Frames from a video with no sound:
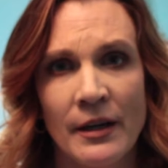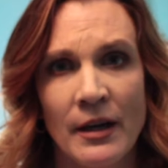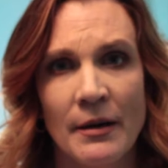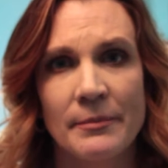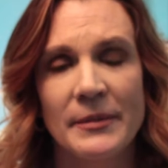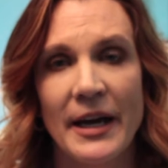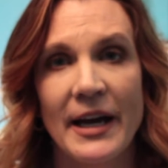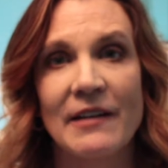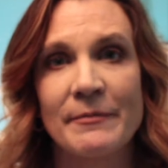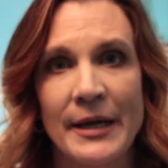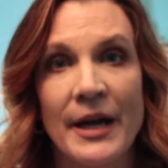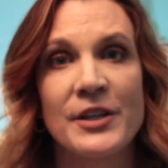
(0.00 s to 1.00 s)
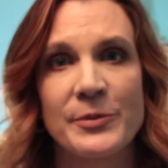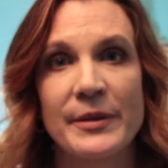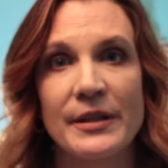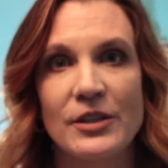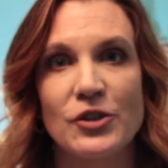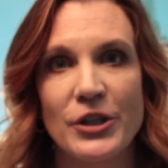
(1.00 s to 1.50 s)
I have my
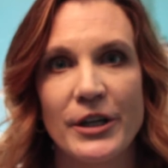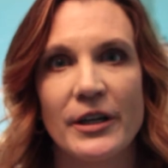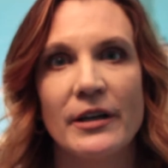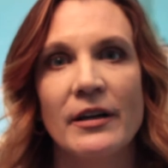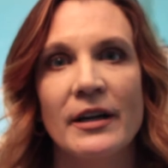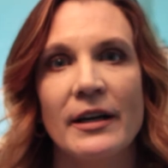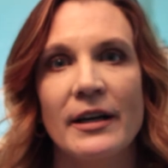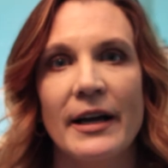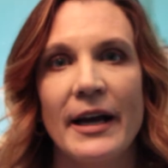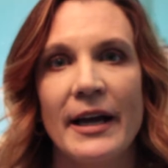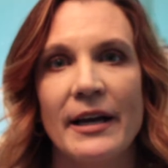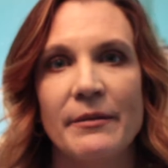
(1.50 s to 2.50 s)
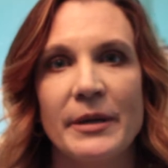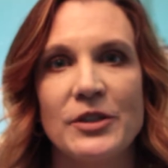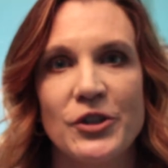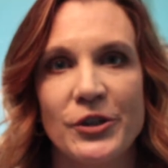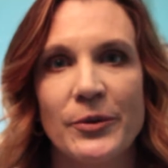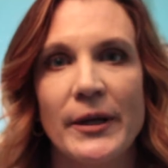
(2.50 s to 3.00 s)
husband this year and my
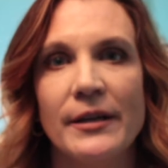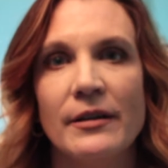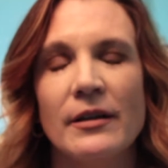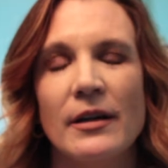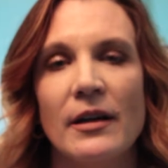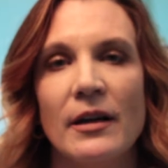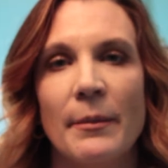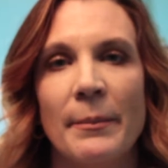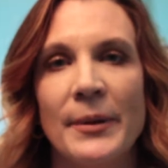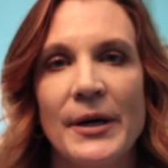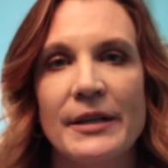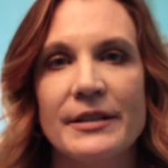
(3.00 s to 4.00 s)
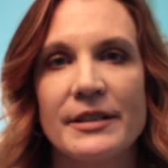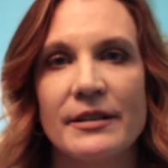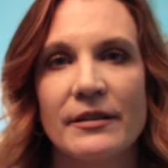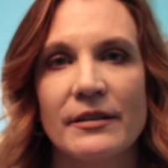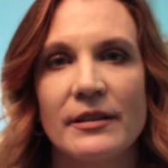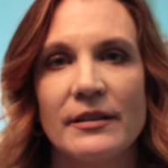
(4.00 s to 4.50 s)
children, but
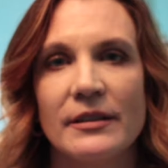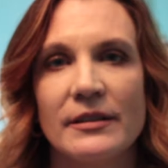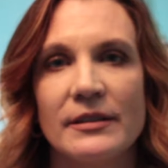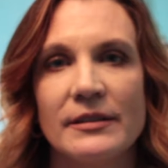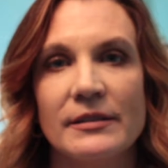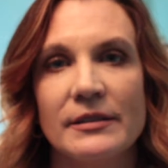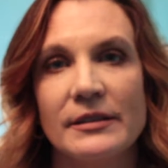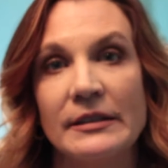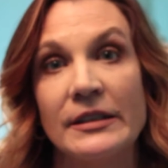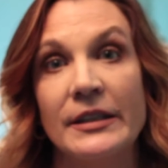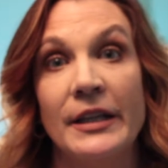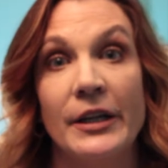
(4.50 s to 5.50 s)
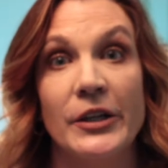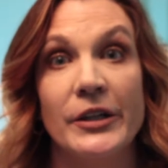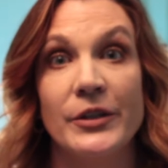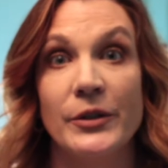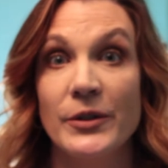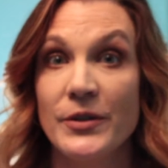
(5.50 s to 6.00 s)
they're
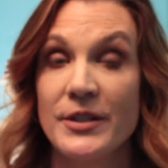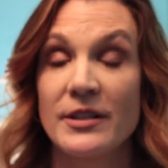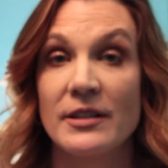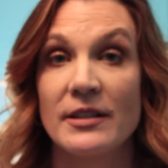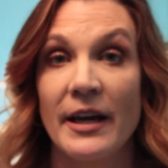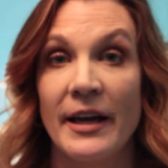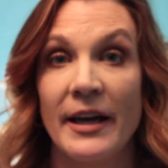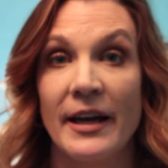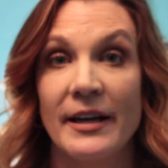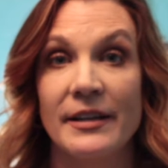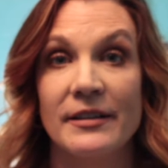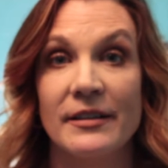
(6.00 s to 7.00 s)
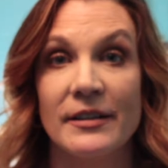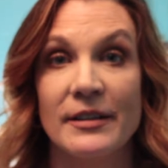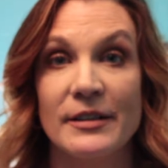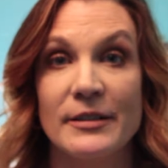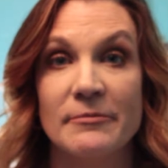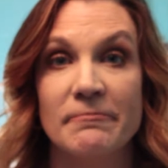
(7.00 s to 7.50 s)
adults and
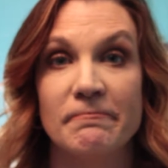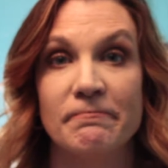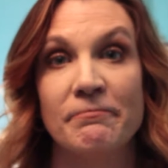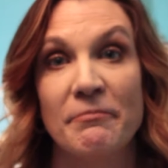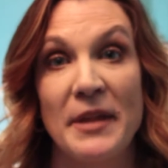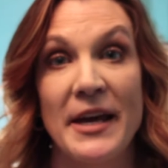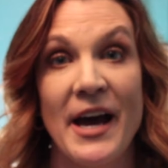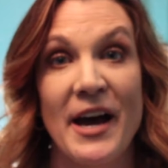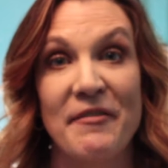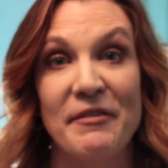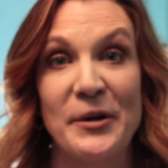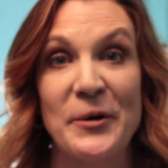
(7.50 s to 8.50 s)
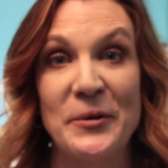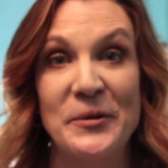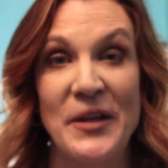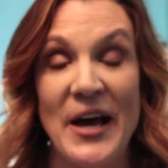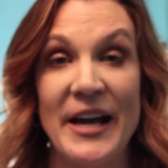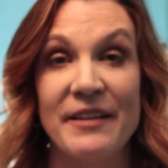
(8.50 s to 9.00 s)
they have their own
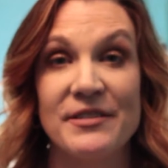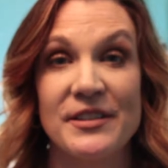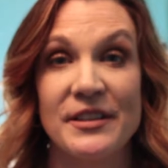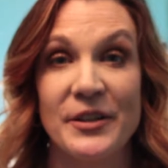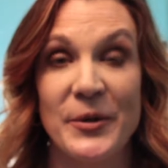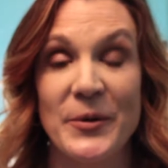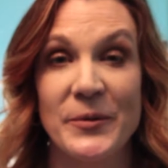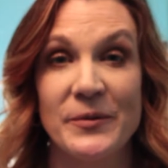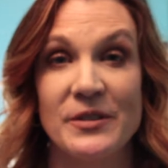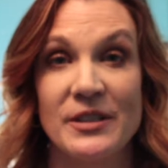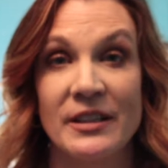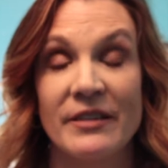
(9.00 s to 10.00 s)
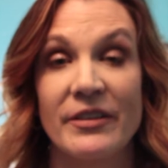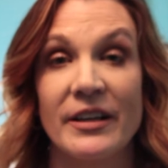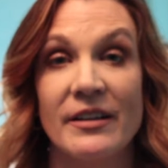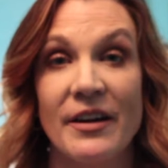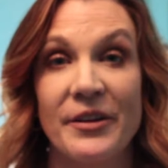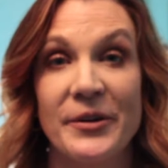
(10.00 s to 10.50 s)
lives and their own
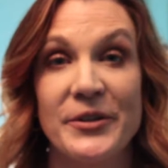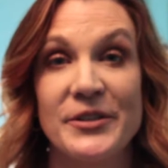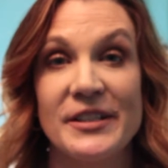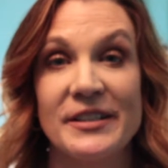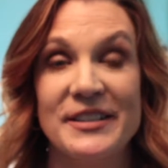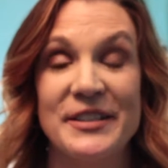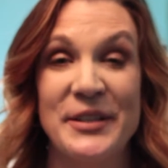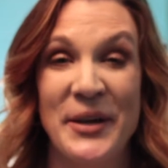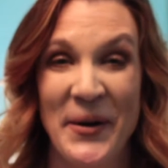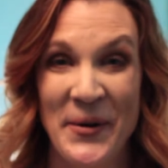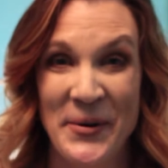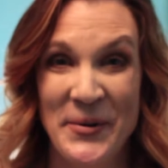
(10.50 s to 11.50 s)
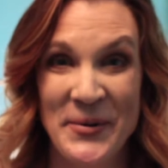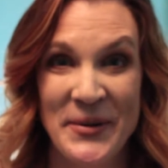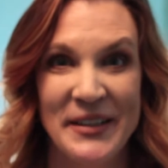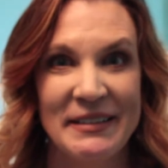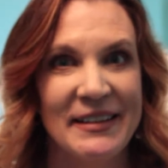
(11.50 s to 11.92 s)
significant others, and so